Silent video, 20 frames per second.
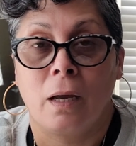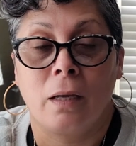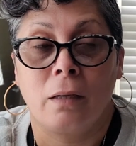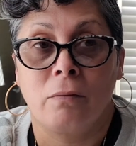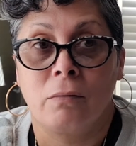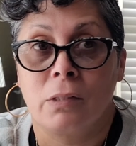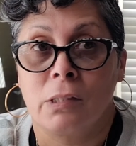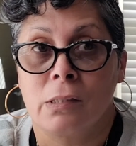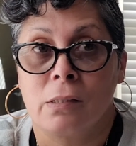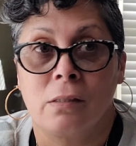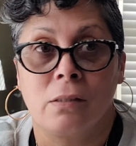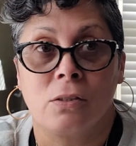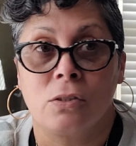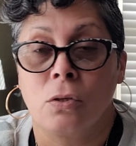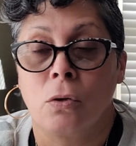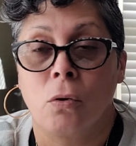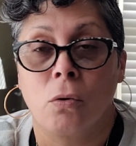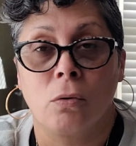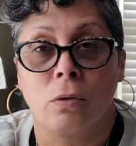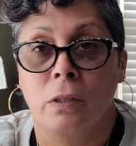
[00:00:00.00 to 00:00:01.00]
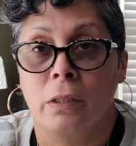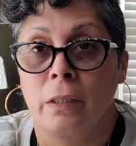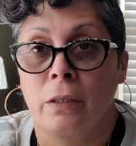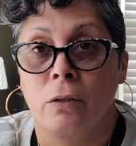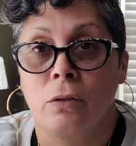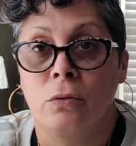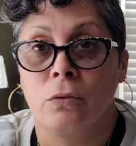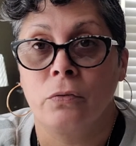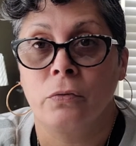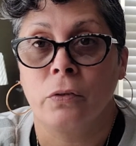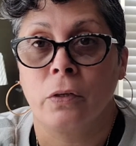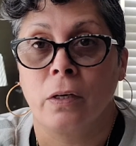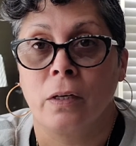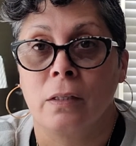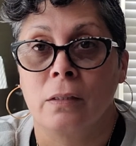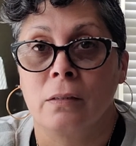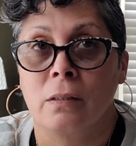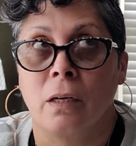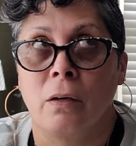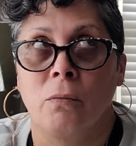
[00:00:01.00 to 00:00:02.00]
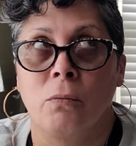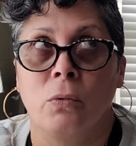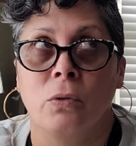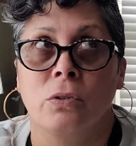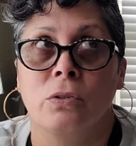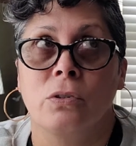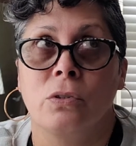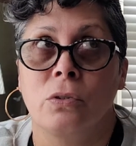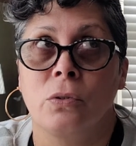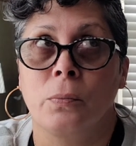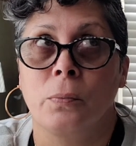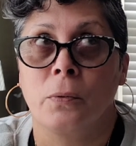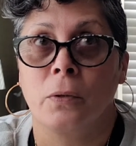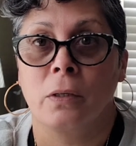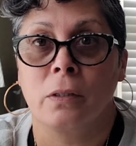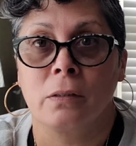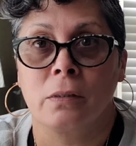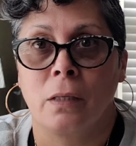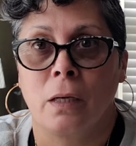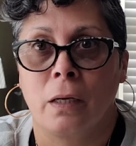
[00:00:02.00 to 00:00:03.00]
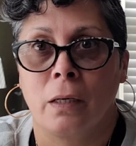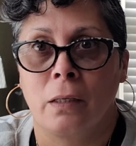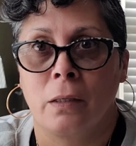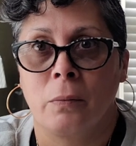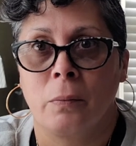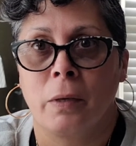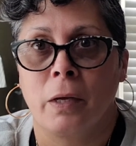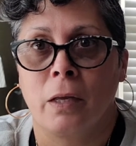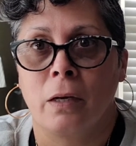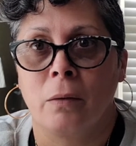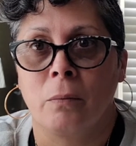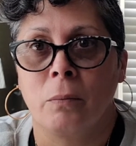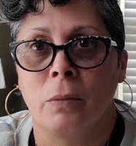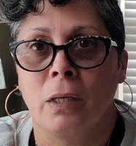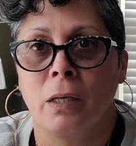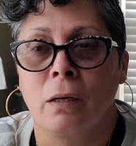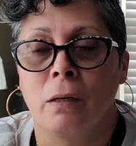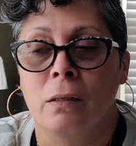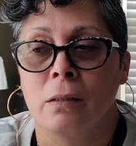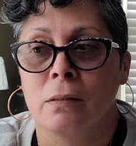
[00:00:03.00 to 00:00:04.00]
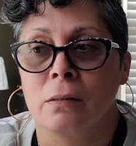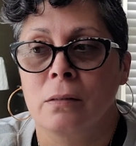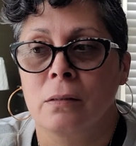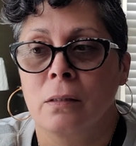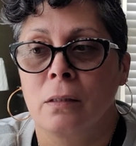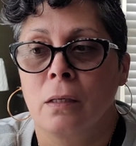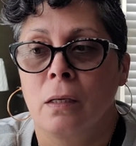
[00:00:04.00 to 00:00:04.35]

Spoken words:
This is totally new for us, and we're super excited about it because